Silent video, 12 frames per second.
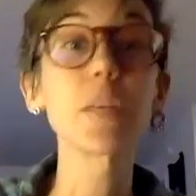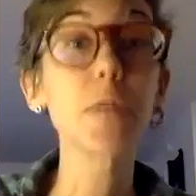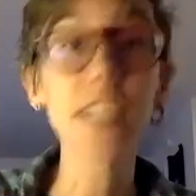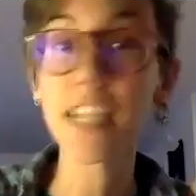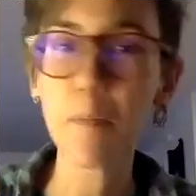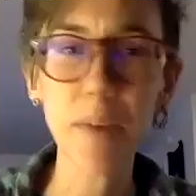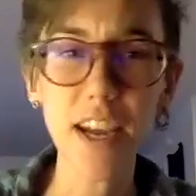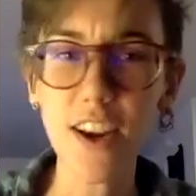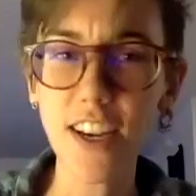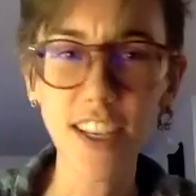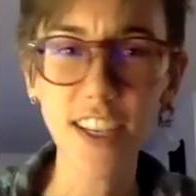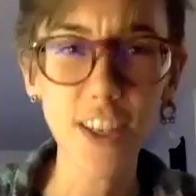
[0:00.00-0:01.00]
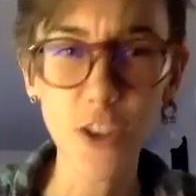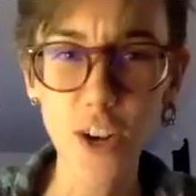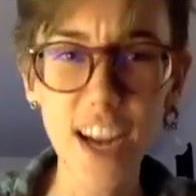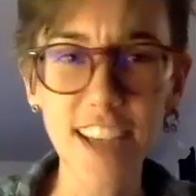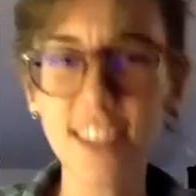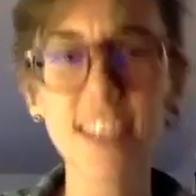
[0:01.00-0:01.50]
we can compare and
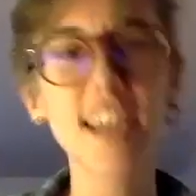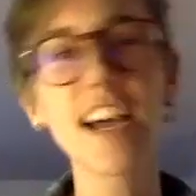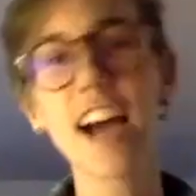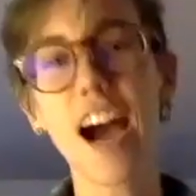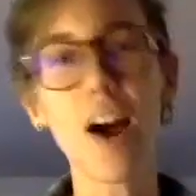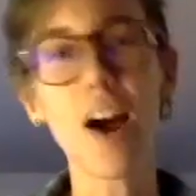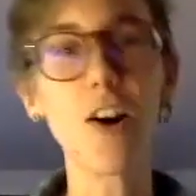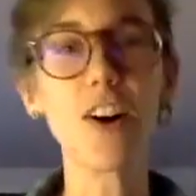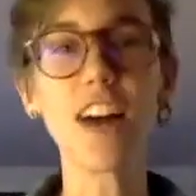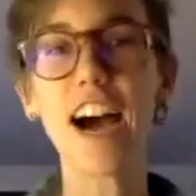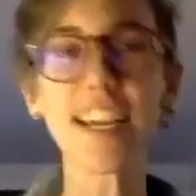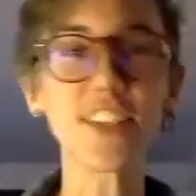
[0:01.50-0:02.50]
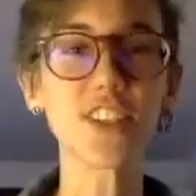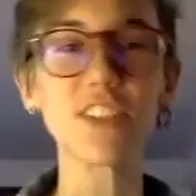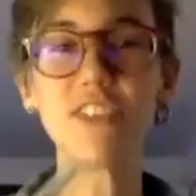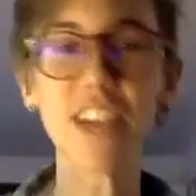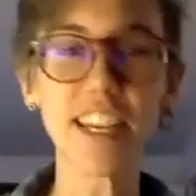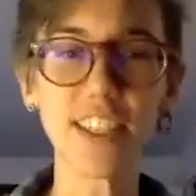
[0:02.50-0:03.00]
contrast our highest
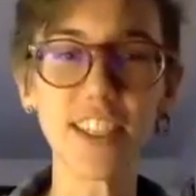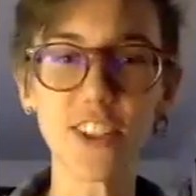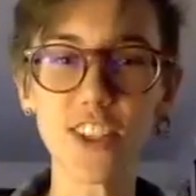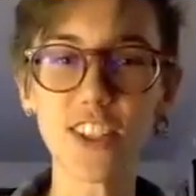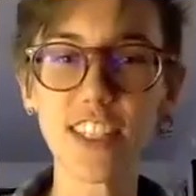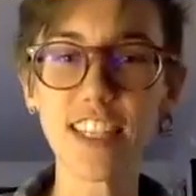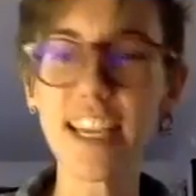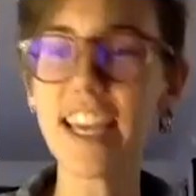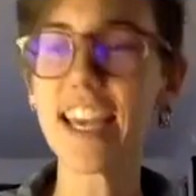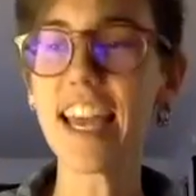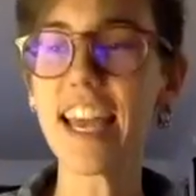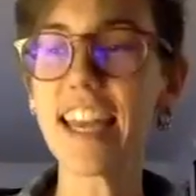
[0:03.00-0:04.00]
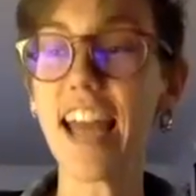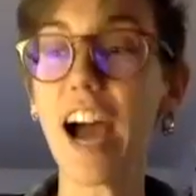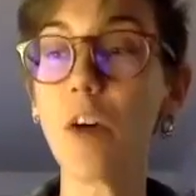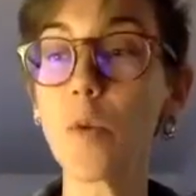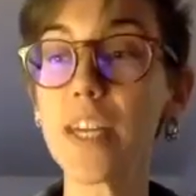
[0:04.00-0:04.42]
advantages and and how we